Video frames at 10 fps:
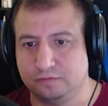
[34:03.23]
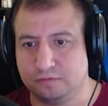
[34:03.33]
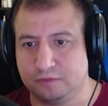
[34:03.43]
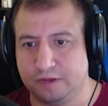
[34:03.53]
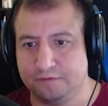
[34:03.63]

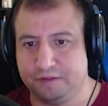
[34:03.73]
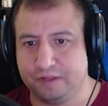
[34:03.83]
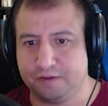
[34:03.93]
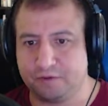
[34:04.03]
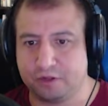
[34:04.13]
I feel
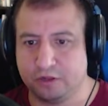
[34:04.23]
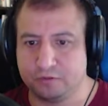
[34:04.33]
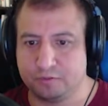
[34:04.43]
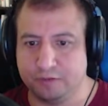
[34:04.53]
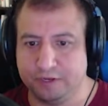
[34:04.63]
like we're close,
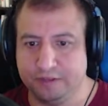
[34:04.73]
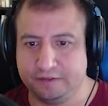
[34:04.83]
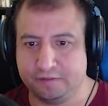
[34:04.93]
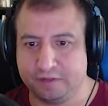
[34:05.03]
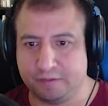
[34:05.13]
but we need
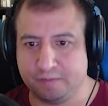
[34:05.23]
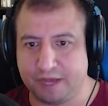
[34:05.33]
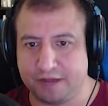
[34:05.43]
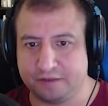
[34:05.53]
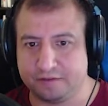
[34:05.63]
something to
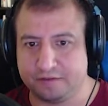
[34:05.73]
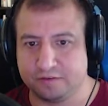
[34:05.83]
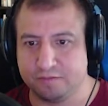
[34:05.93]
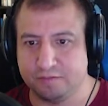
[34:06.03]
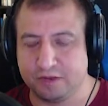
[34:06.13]
balance this
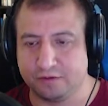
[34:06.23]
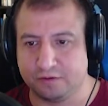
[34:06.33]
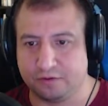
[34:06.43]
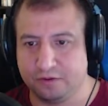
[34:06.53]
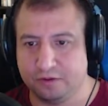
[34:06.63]

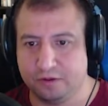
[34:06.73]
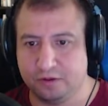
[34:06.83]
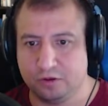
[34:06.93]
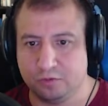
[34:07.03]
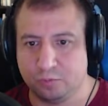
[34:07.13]
middle
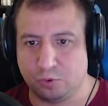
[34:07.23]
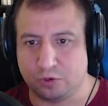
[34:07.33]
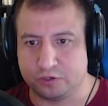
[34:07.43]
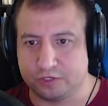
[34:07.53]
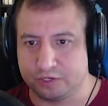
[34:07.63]

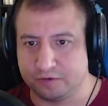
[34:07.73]
portion.